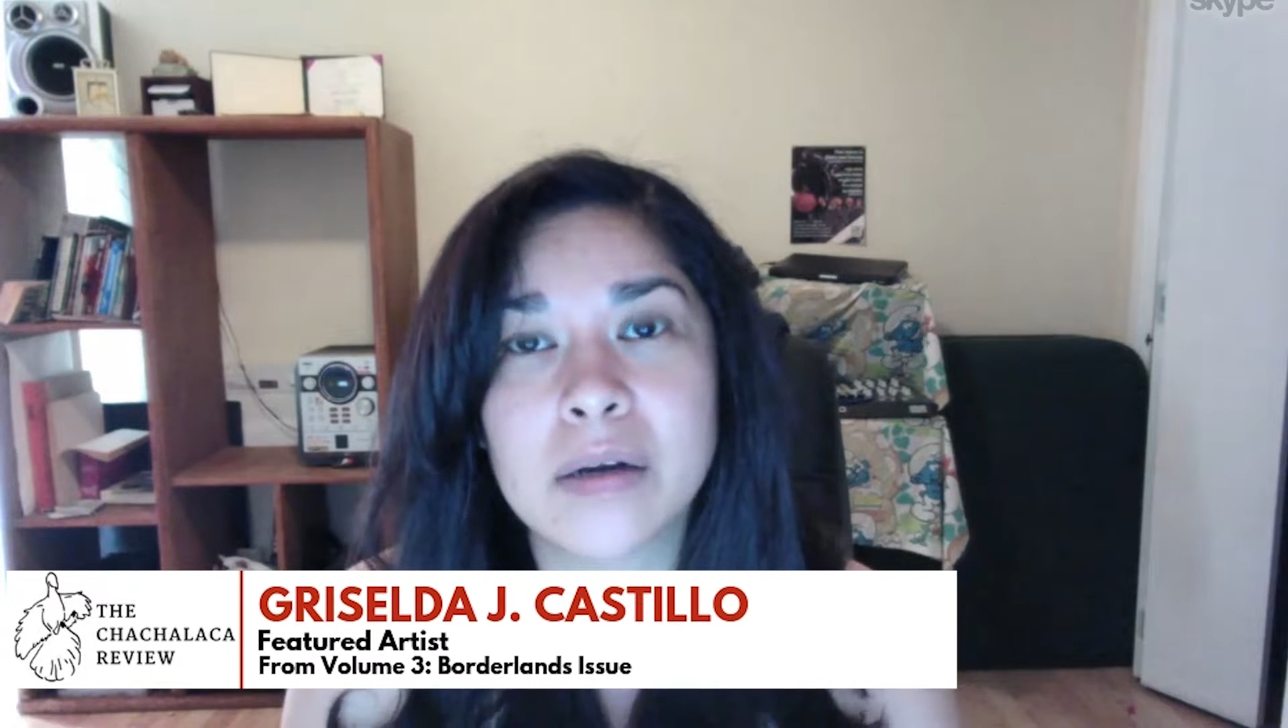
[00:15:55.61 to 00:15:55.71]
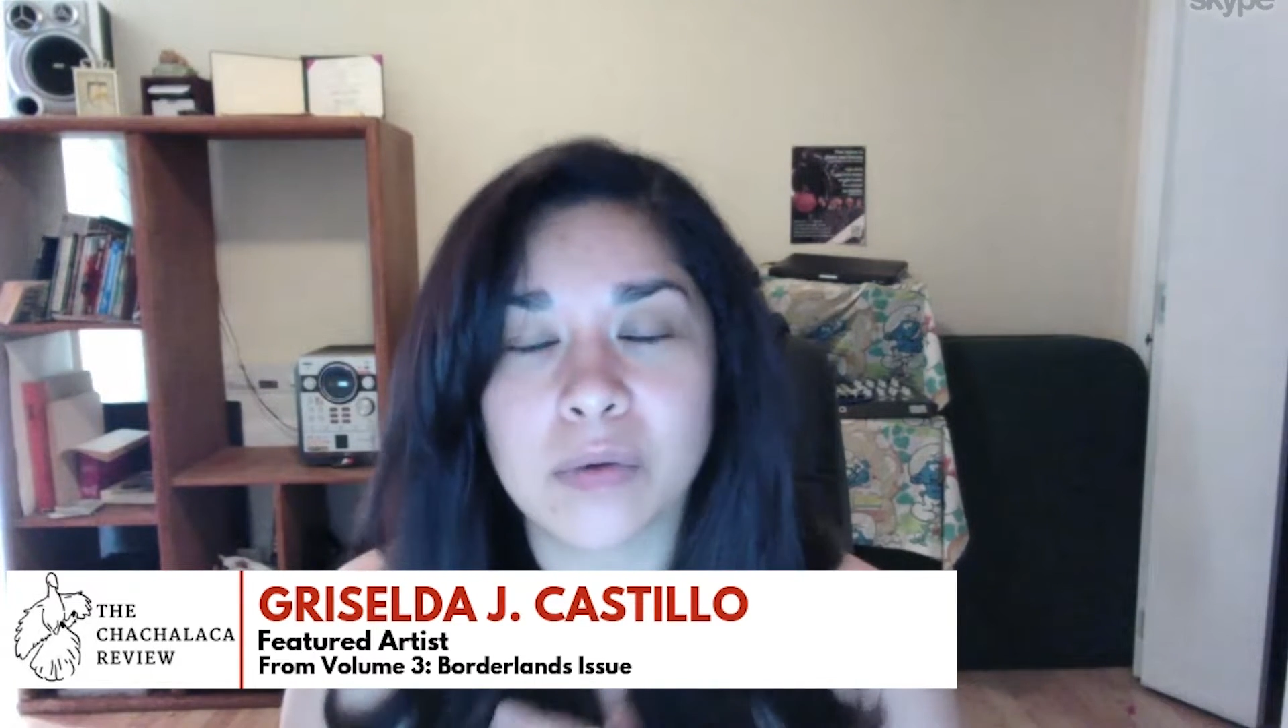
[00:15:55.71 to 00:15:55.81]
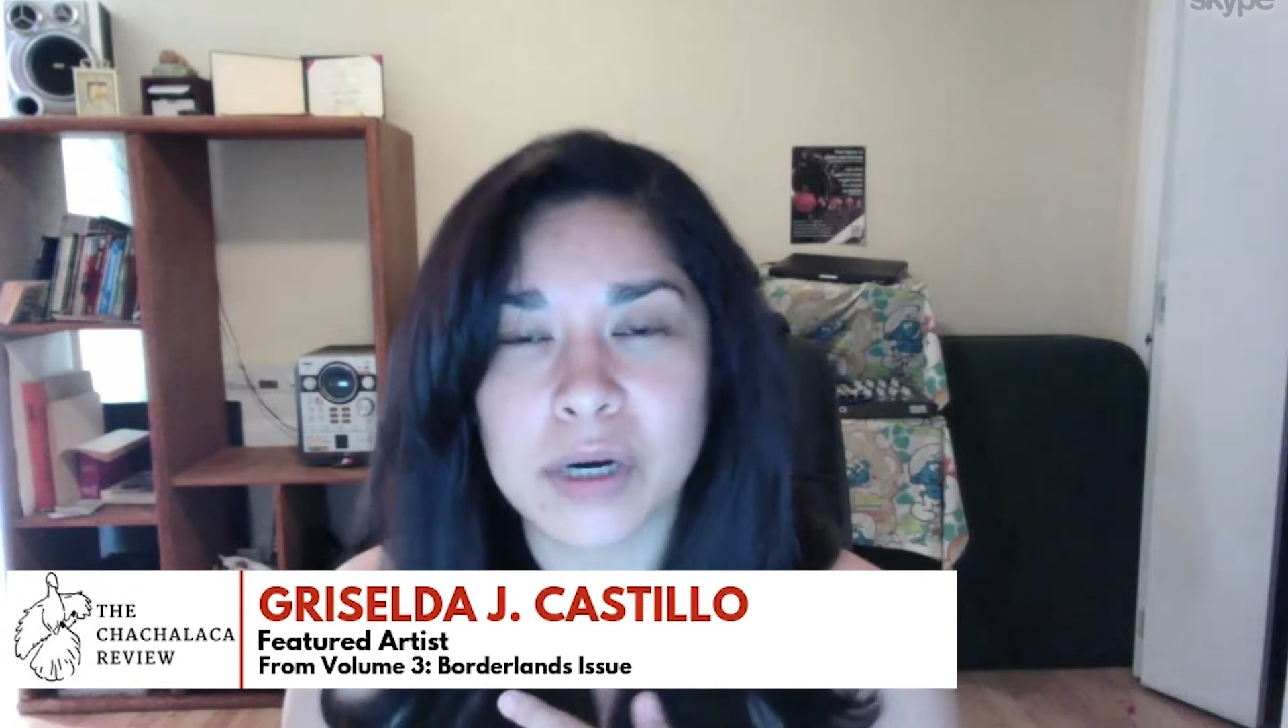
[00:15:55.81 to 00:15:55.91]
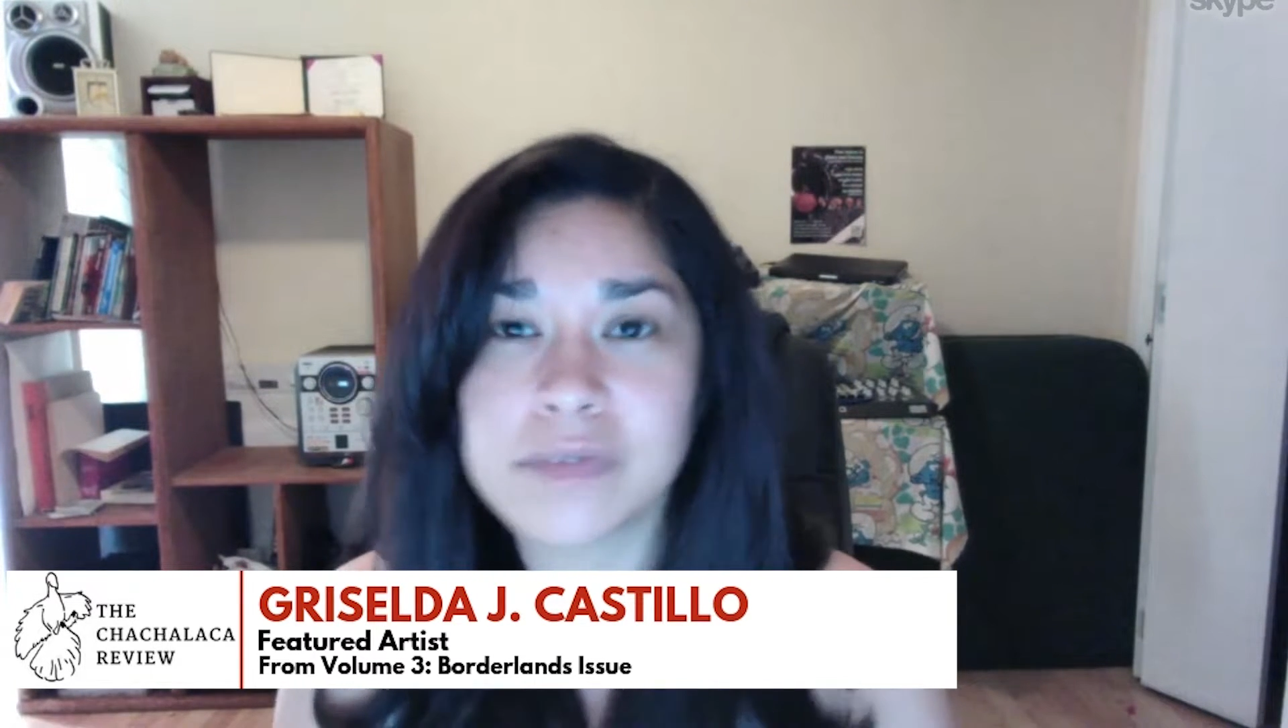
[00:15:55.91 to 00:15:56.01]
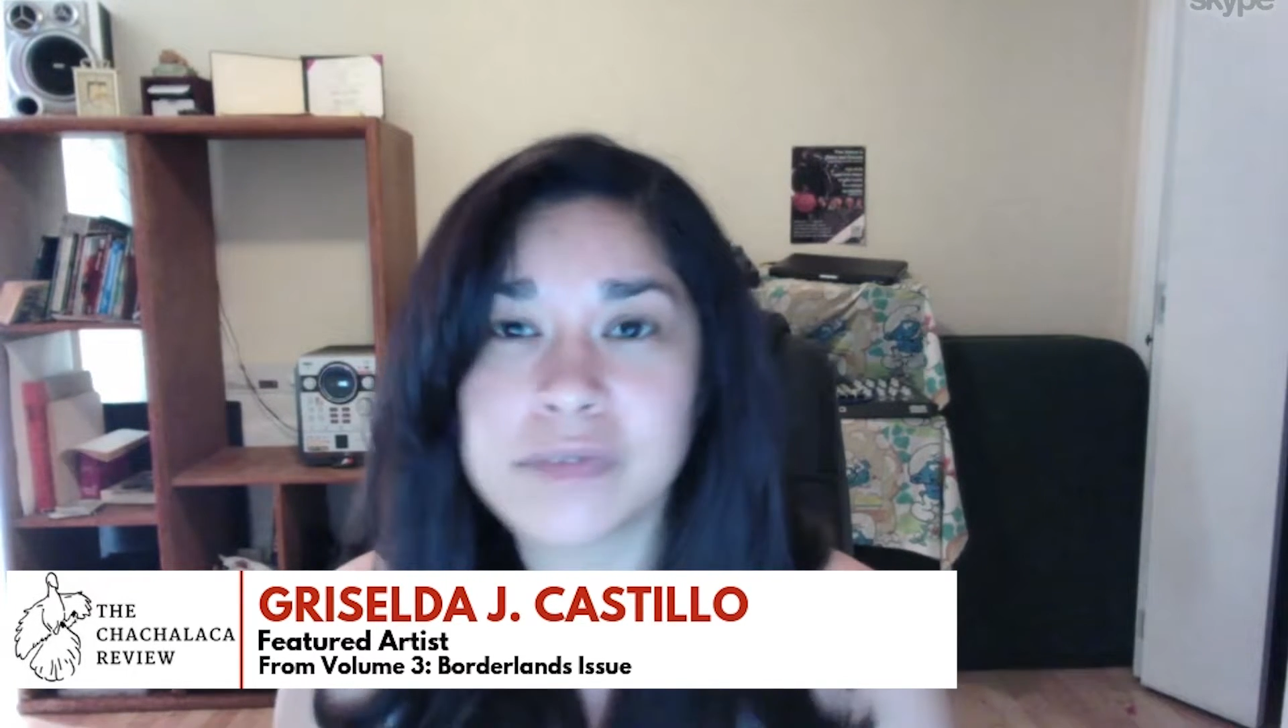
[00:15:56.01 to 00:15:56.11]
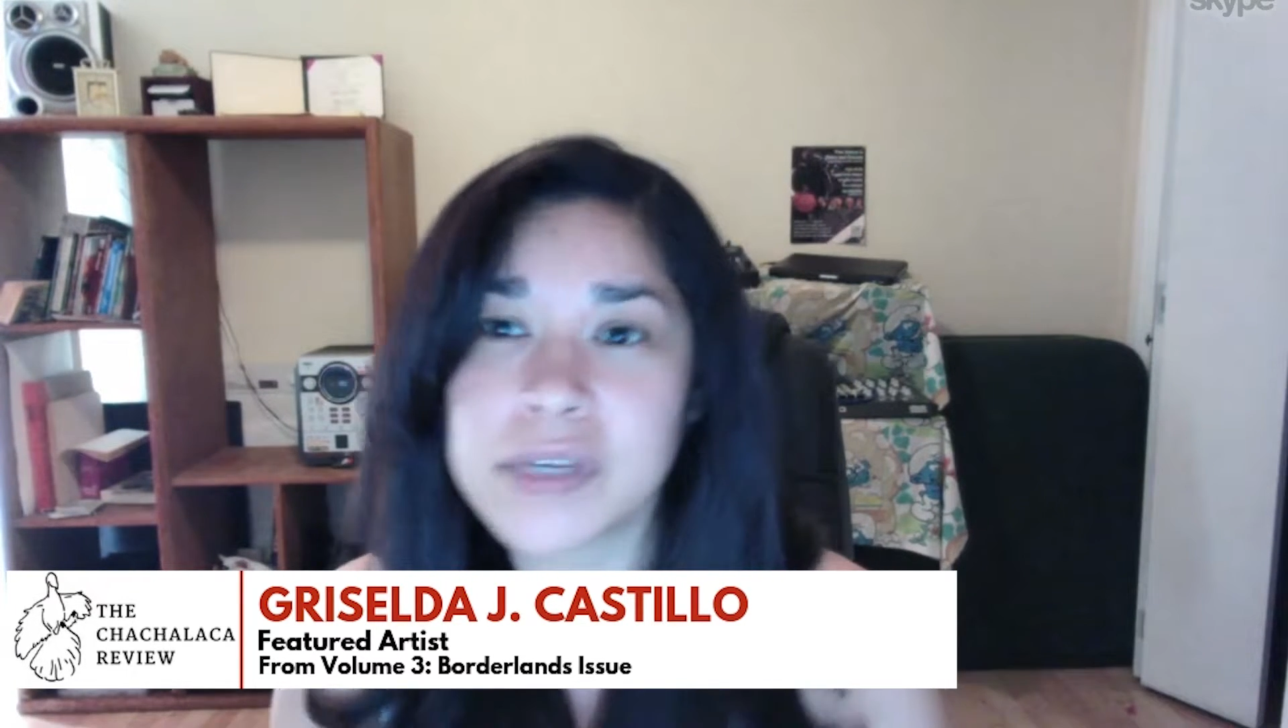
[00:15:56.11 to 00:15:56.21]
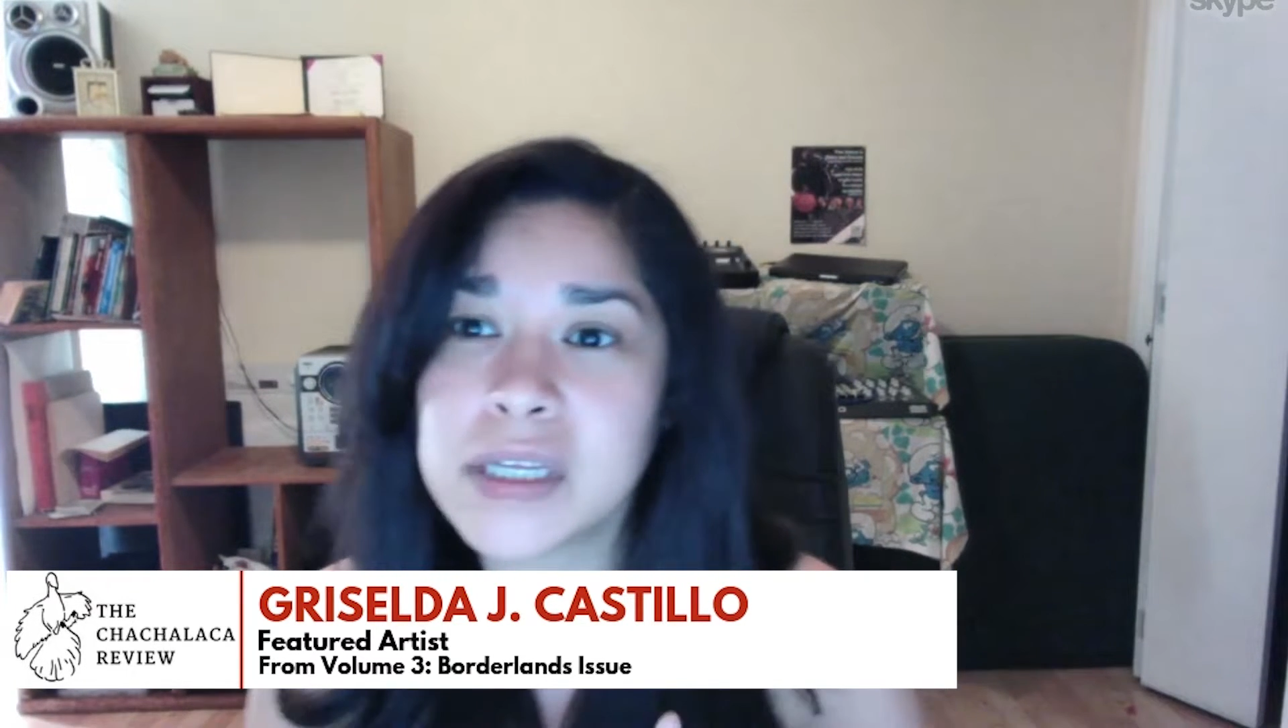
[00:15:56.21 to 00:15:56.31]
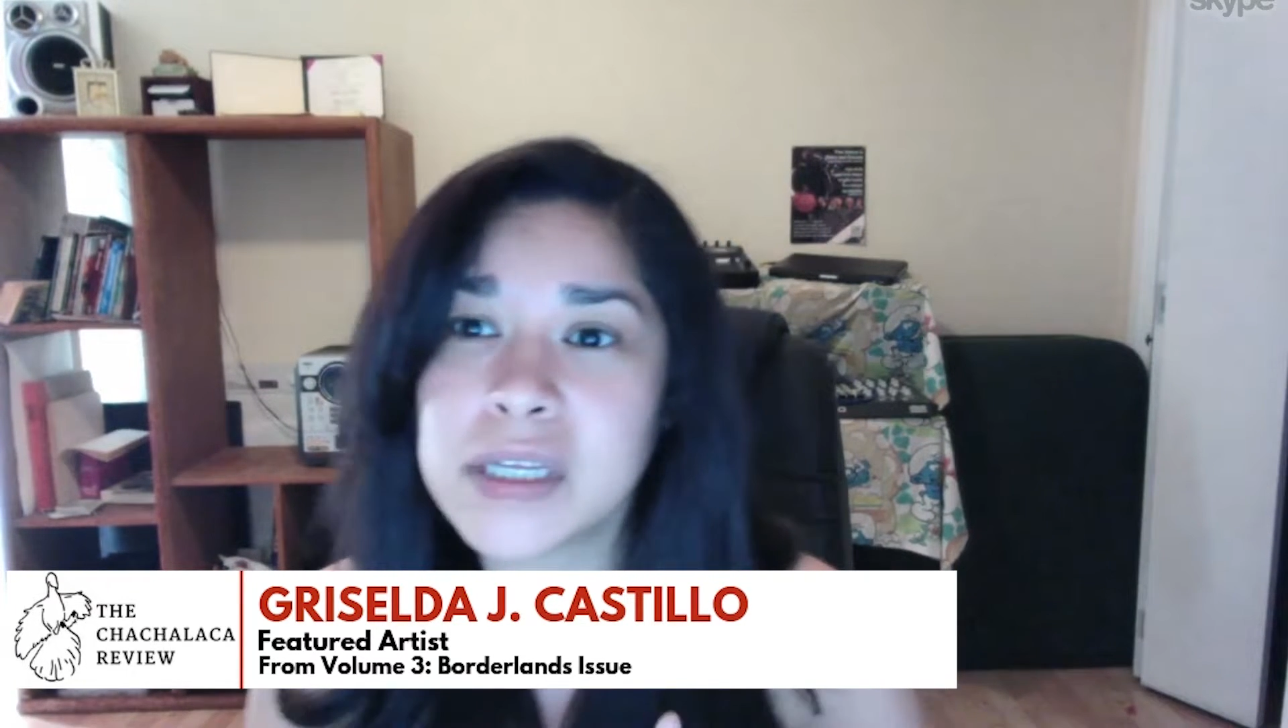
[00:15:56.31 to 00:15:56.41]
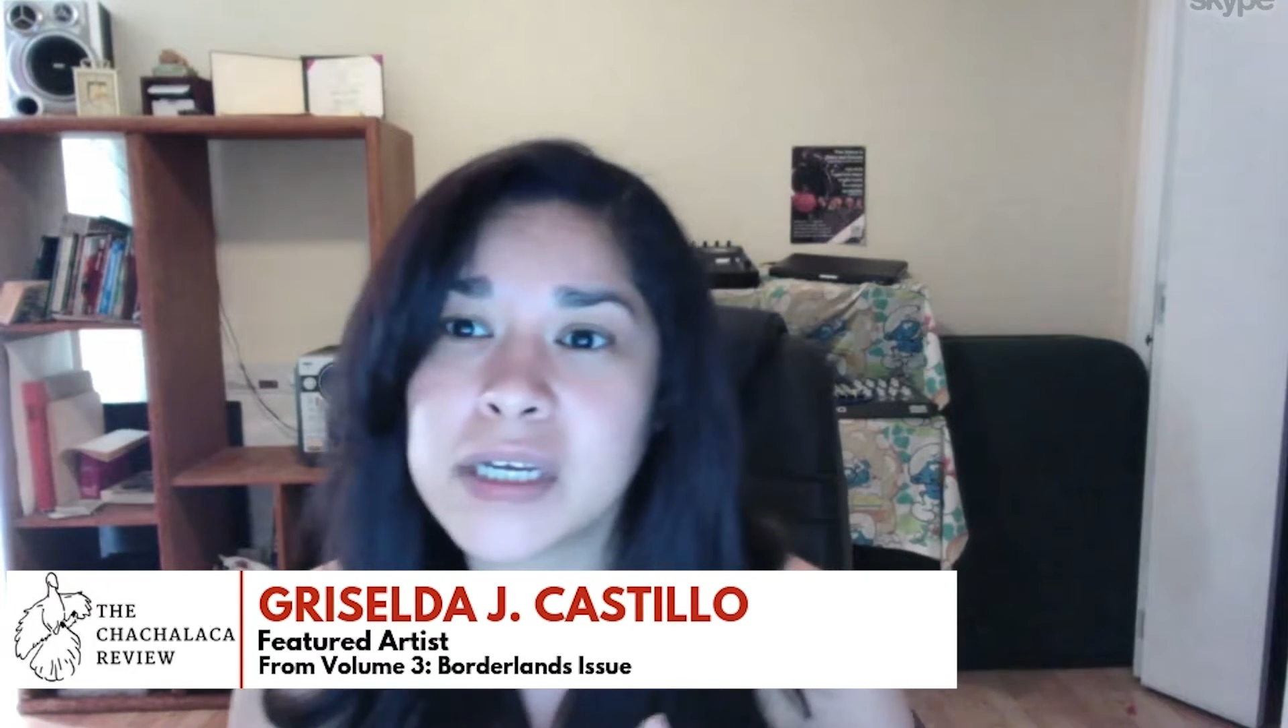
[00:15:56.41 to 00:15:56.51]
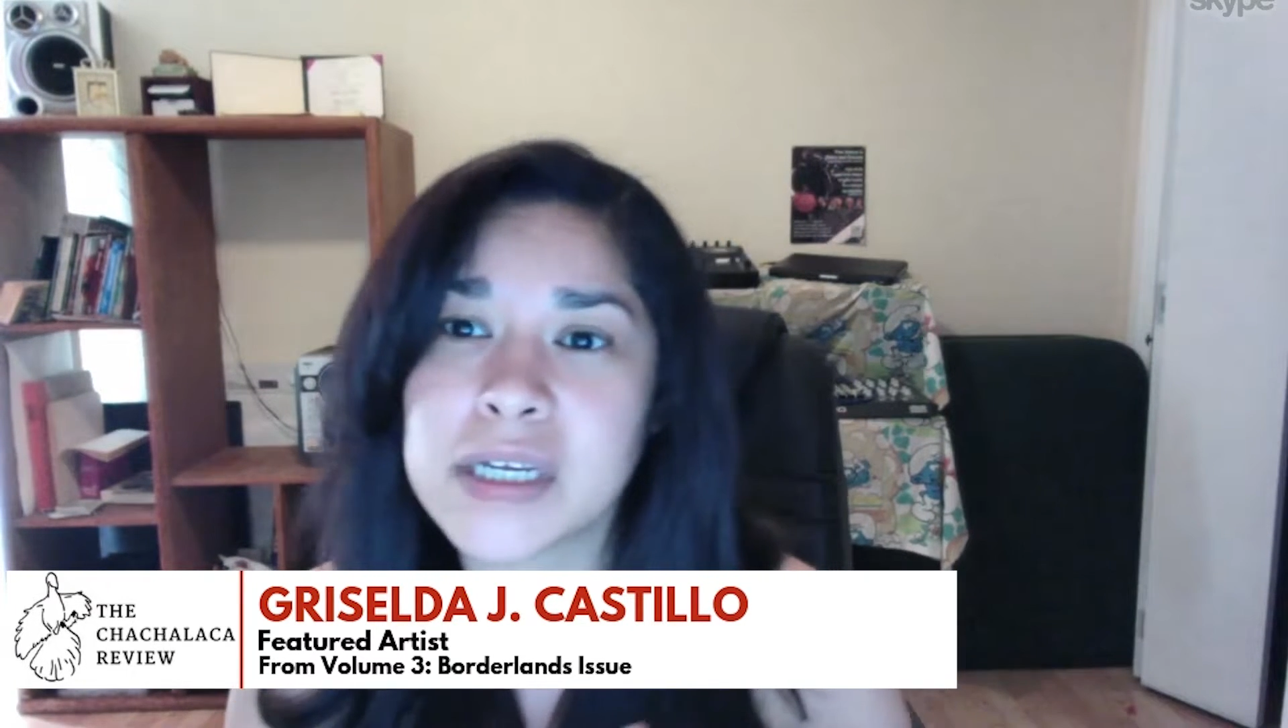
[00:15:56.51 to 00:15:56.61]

what I'm feeling.